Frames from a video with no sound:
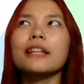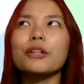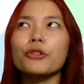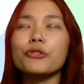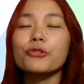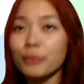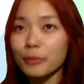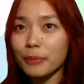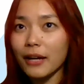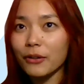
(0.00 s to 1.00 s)
that you're
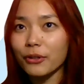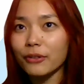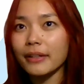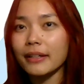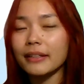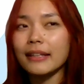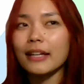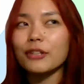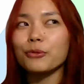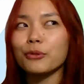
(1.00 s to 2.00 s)
super proud of
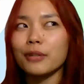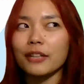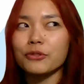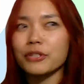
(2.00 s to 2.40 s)
and that you would like